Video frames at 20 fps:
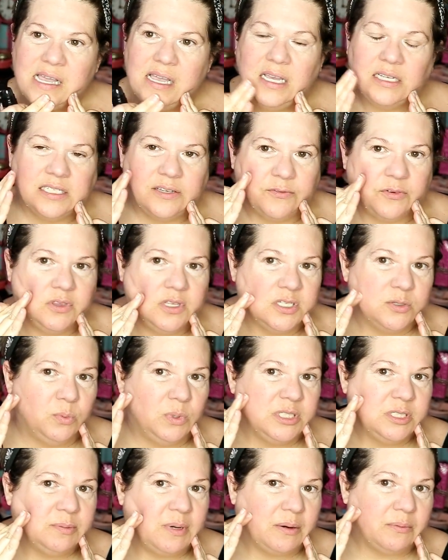Except for this
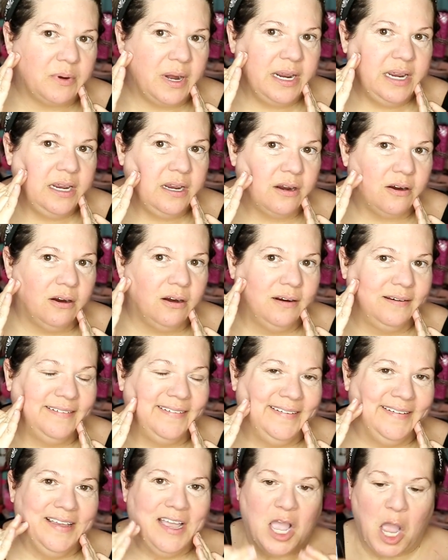one spot right here.
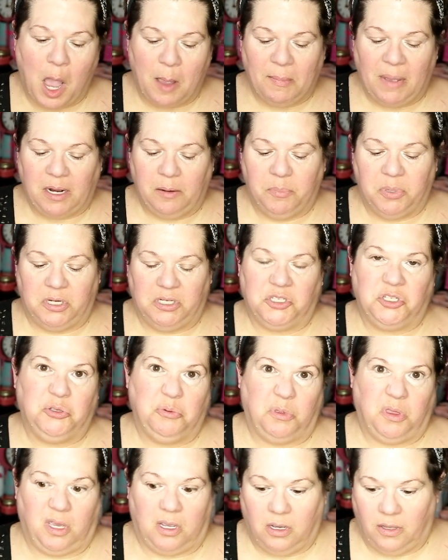I might have put a
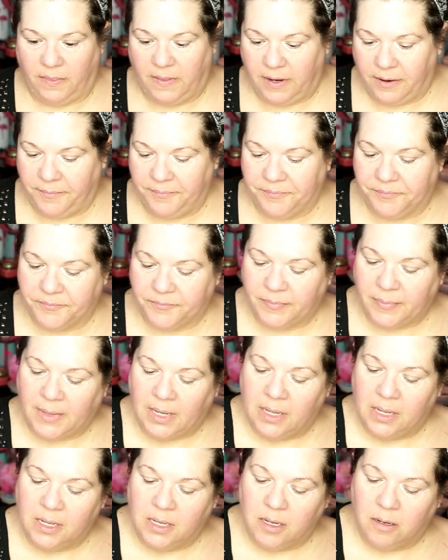toothpick on there.
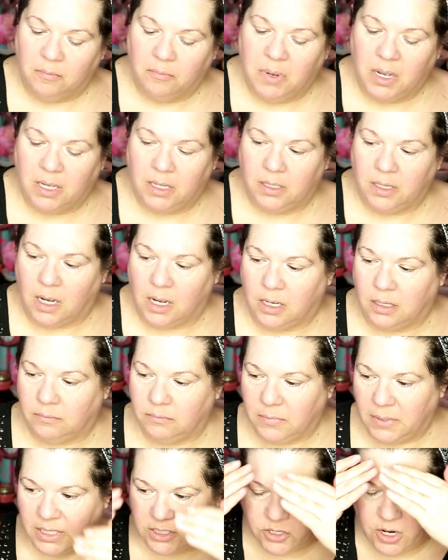But
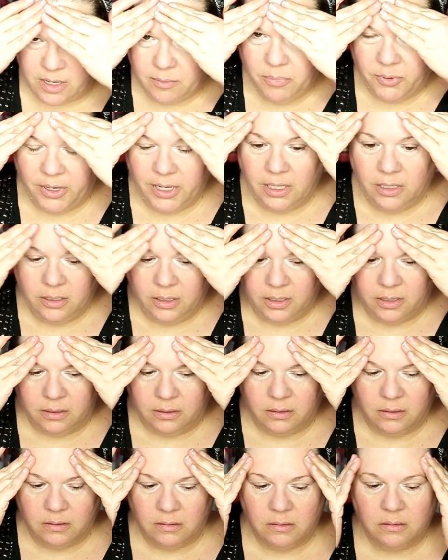it dried pretty
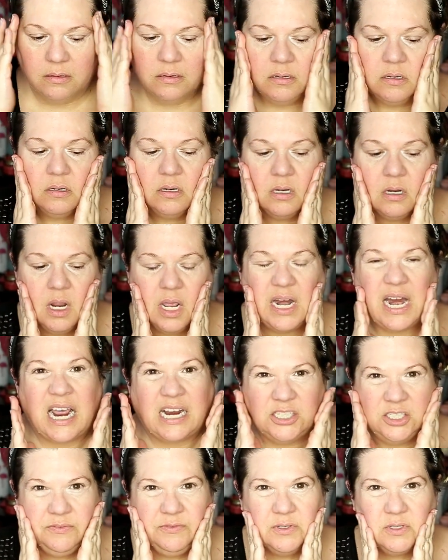good. And
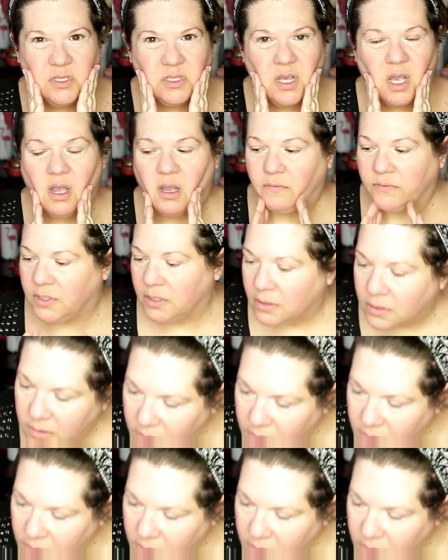actually feels soft.